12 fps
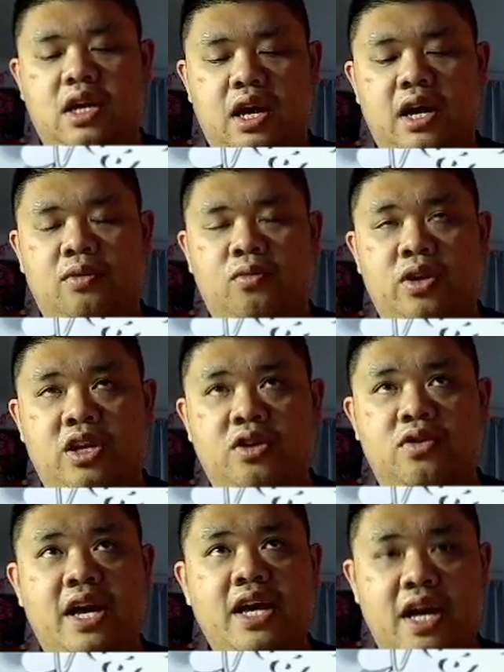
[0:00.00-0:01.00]
And when you
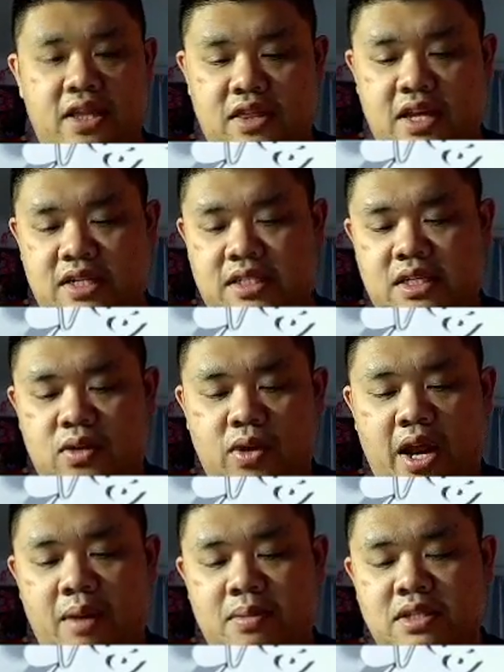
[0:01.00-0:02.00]
die cut this, what
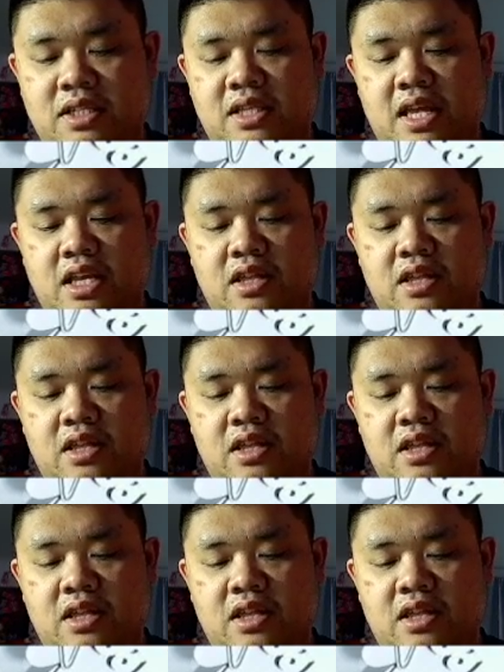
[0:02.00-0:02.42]
happens is that